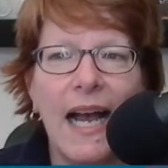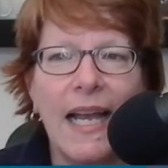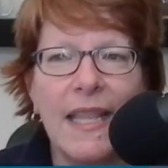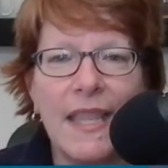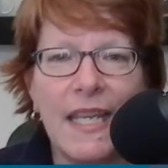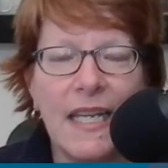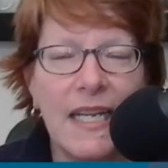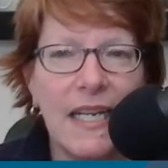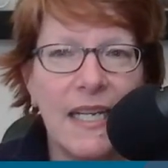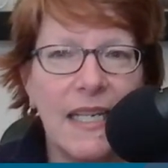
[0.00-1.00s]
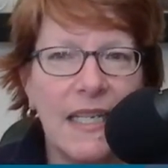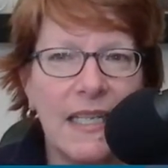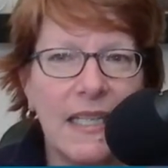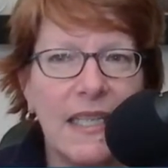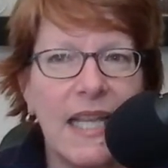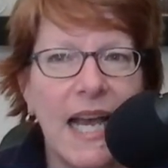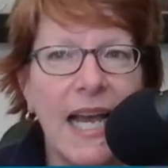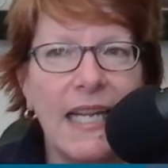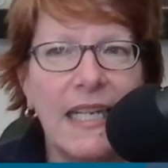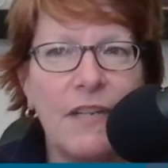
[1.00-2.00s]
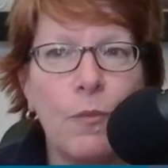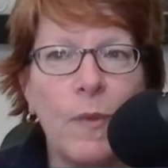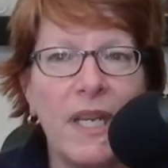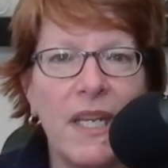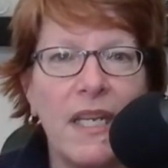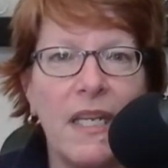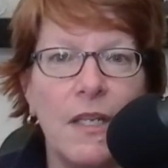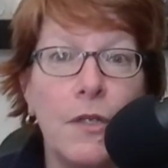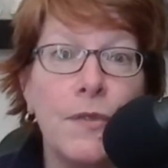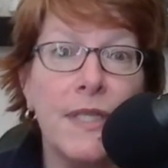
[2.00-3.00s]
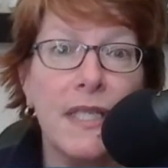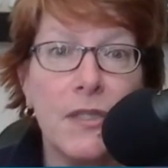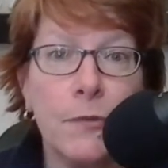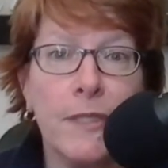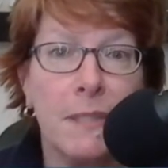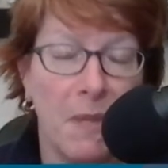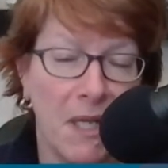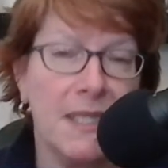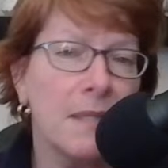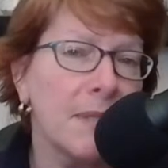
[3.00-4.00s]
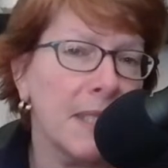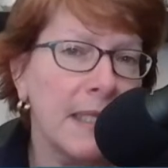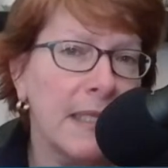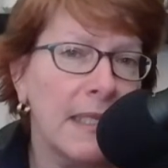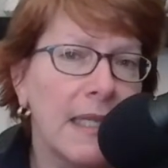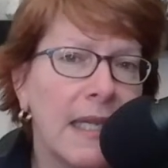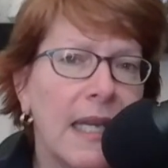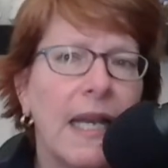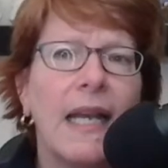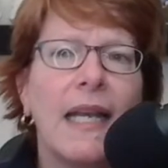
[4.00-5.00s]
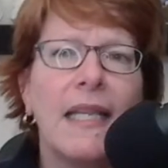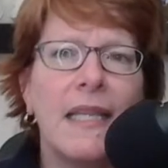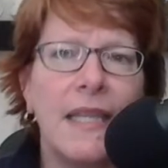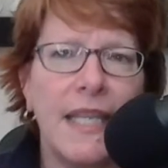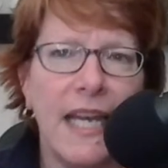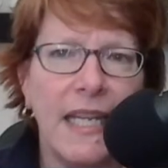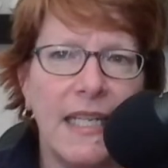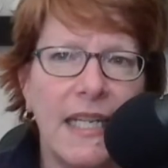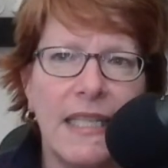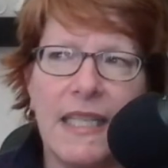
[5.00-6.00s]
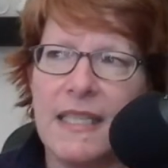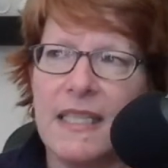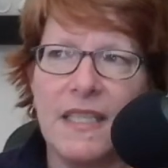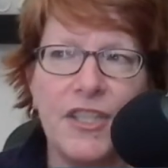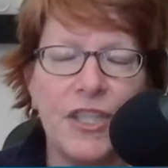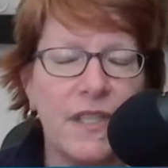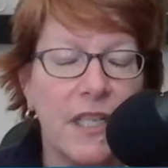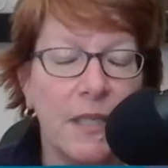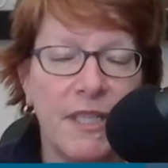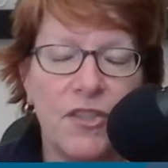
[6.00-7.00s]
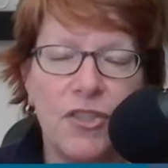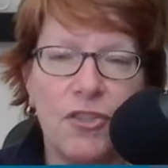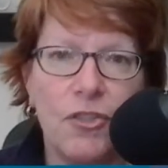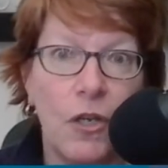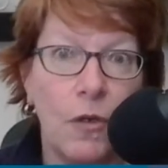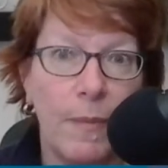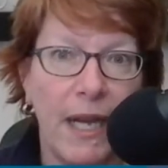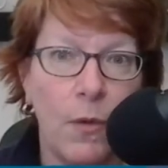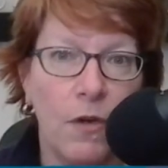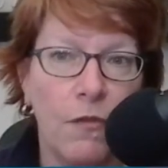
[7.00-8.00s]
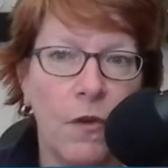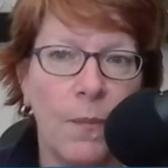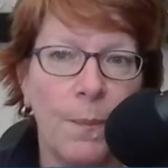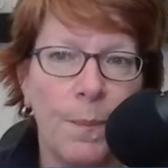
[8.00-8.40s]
I think that if we use this responsibly, then this is just going to be so powerful.